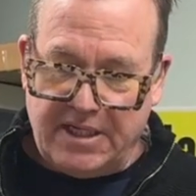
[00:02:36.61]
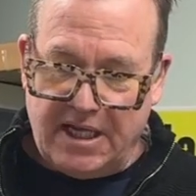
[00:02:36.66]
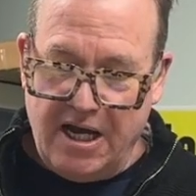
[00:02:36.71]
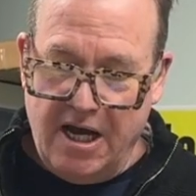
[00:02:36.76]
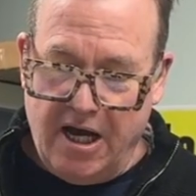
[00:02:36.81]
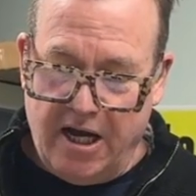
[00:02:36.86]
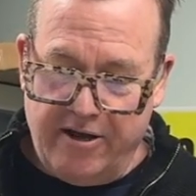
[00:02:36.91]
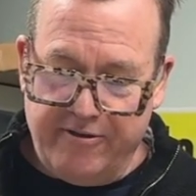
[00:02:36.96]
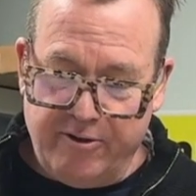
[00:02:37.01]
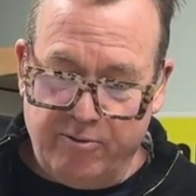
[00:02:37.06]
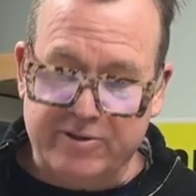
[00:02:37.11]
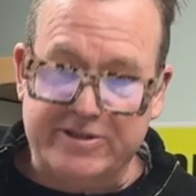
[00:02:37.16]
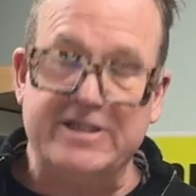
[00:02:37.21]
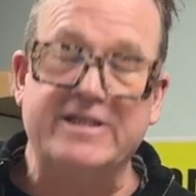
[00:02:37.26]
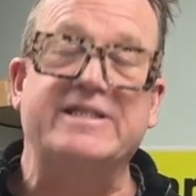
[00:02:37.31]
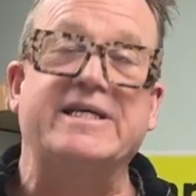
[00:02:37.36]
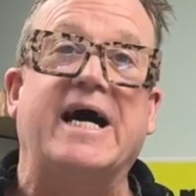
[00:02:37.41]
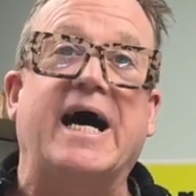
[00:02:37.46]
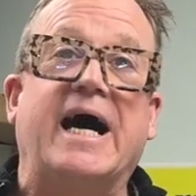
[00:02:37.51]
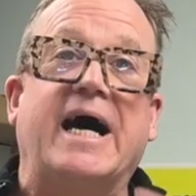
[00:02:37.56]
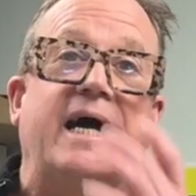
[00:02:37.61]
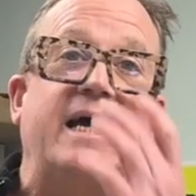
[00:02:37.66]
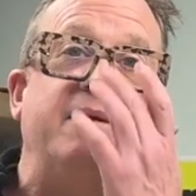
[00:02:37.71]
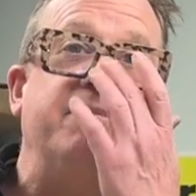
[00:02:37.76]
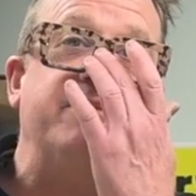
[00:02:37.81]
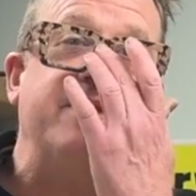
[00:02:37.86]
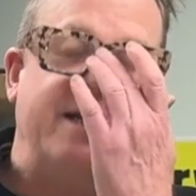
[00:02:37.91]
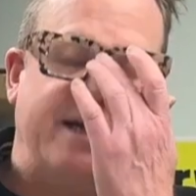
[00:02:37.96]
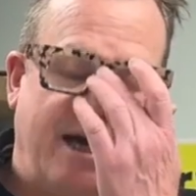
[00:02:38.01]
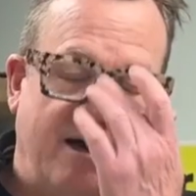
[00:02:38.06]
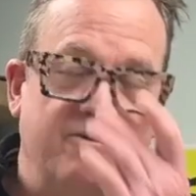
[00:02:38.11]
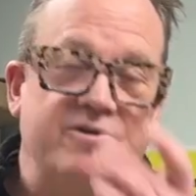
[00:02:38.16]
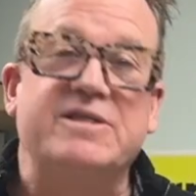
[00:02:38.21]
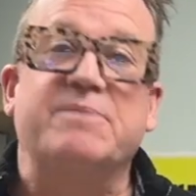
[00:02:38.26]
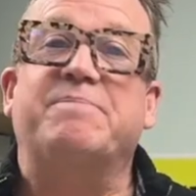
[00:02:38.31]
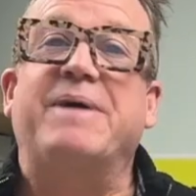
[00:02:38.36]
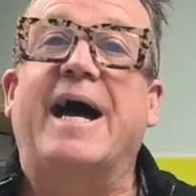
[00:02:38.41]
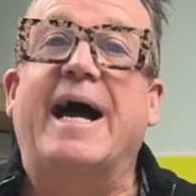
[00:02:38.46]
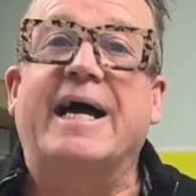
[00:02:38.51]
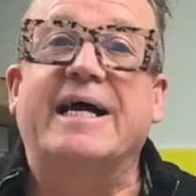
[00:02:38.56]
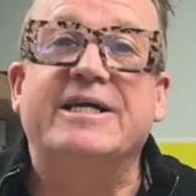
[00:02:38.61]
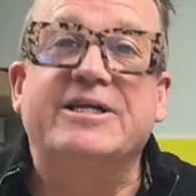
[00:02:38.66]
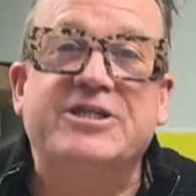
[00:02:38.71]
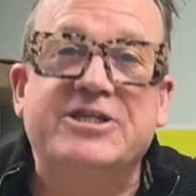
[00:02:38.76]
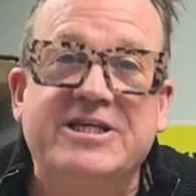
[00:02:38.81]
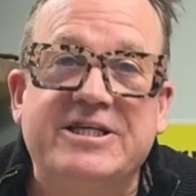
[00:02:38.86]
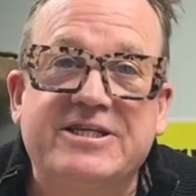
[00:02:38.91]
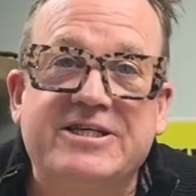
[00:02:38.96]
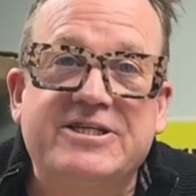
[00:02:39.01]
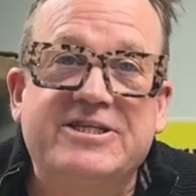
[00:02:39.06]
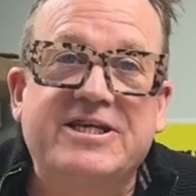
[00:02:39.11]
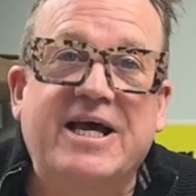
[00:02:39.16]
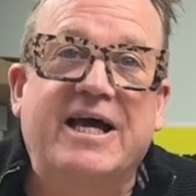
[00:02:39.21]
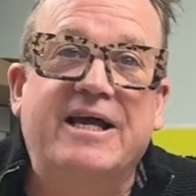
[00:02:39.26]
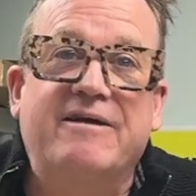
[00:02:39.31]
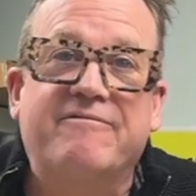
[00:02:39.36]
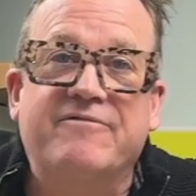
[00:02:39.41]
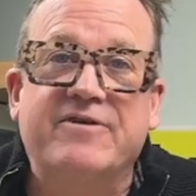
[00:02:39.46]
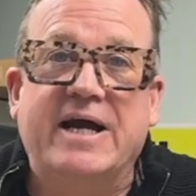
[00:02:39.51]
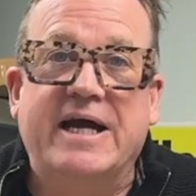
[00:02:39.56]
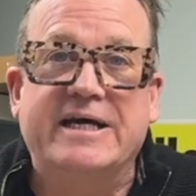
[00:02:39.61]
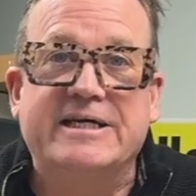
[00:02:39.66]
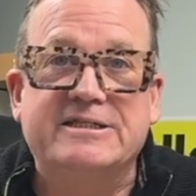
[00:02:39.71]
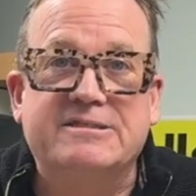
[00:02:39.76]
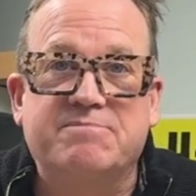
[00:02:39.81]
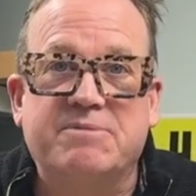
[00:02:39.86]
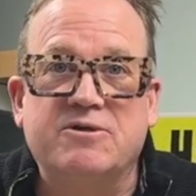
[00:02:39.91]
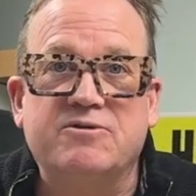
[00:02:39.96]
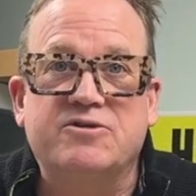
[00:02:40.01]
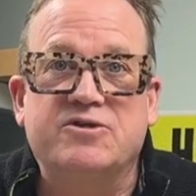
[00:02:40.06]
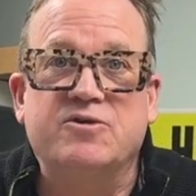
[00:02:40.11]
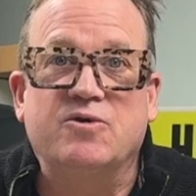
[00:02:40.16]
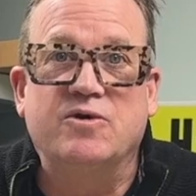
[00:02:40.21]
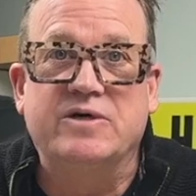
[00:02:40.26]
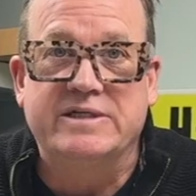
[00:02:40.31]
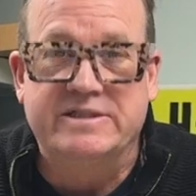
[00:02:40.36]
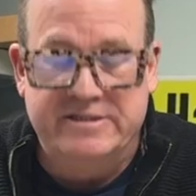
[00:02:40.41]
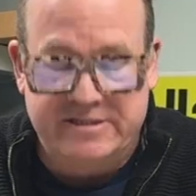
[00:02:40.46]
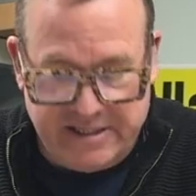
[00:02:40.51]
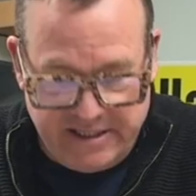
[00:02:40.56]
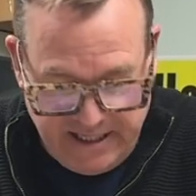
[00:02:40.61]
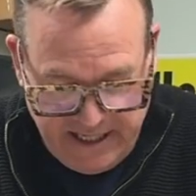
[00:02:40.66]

There was a time that I was a packaging designer for Hasbro toys.